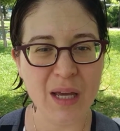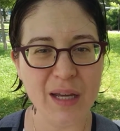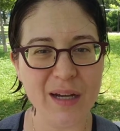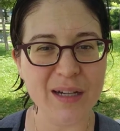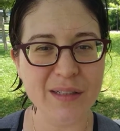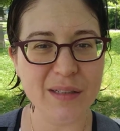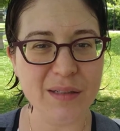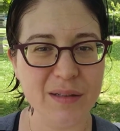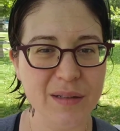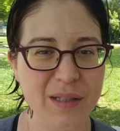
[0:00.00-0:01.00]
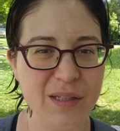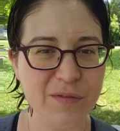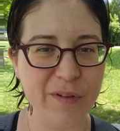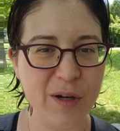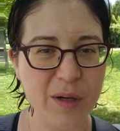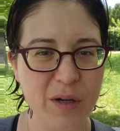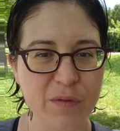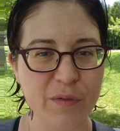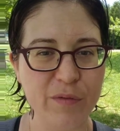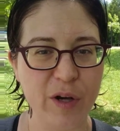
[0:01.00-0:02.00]
Hey guys, Lisa Pfau here
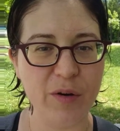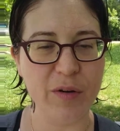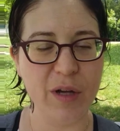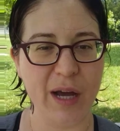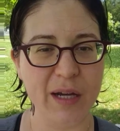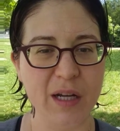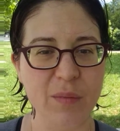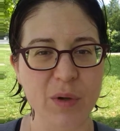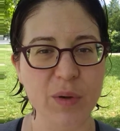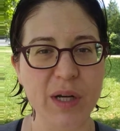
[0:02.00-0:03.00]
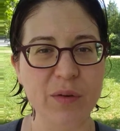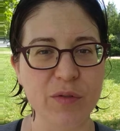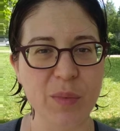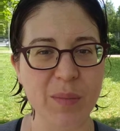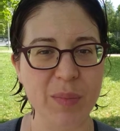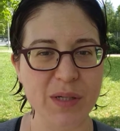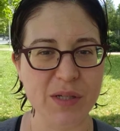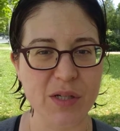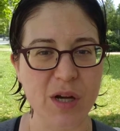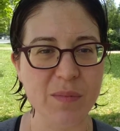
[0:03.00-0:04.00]
from Pfau Academic Writing with my bus
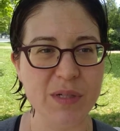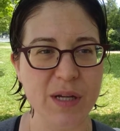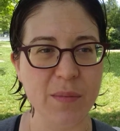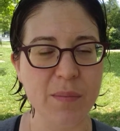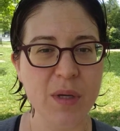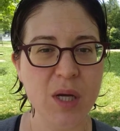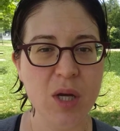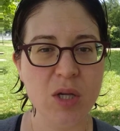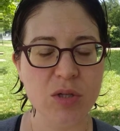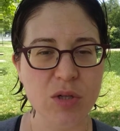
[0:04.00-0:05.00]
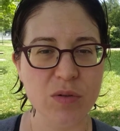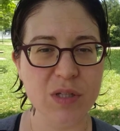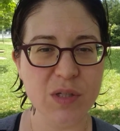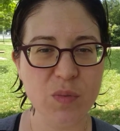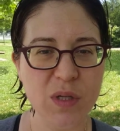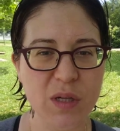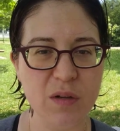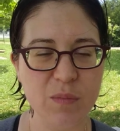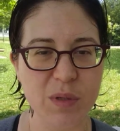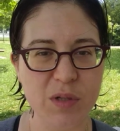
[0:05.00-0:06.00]
stop tip. So this week
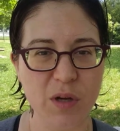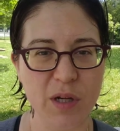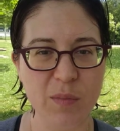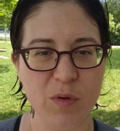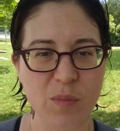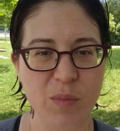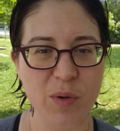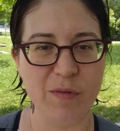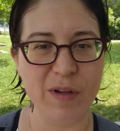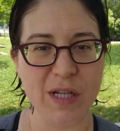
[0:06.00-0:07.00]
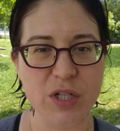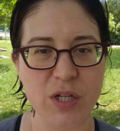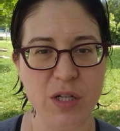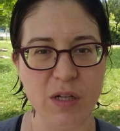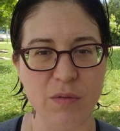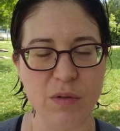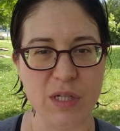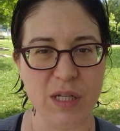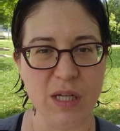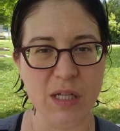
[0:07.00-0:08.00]
I've been talking about motivation and
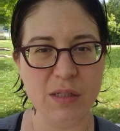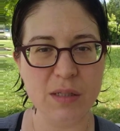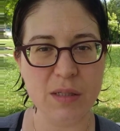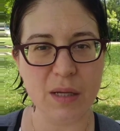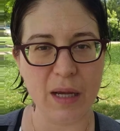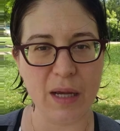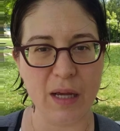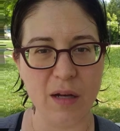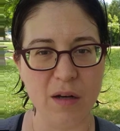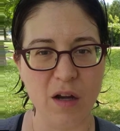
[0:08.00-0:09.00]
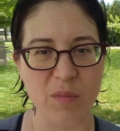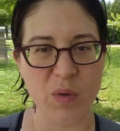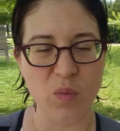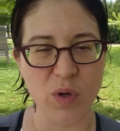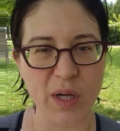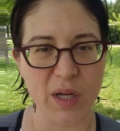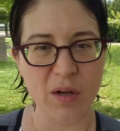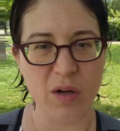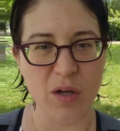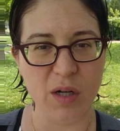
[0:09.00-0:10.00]
routines and I've been
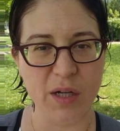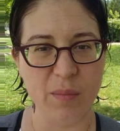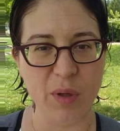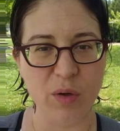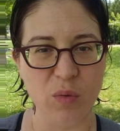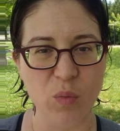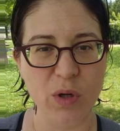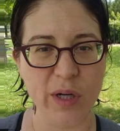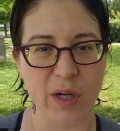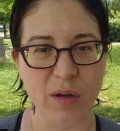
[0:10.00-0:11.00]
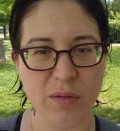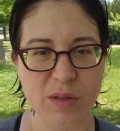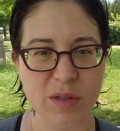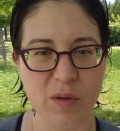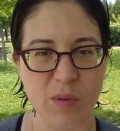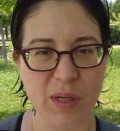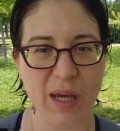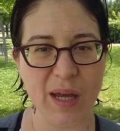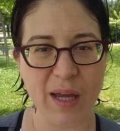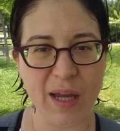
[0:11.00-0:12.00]
working on my own workout. So
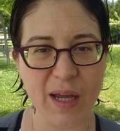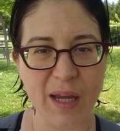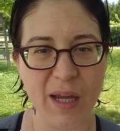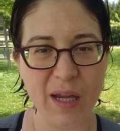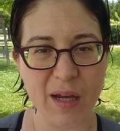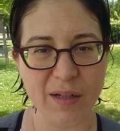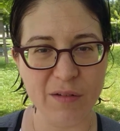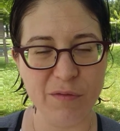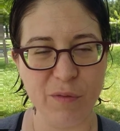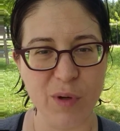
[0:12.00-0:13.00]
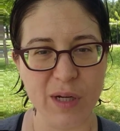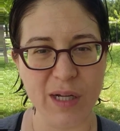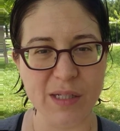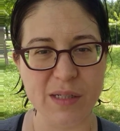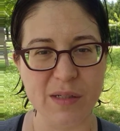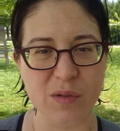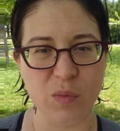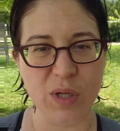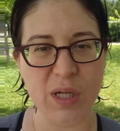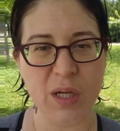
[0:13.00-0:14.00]
yay, I did four days this
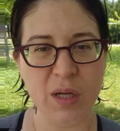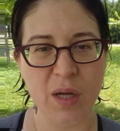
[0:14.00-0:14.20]
week.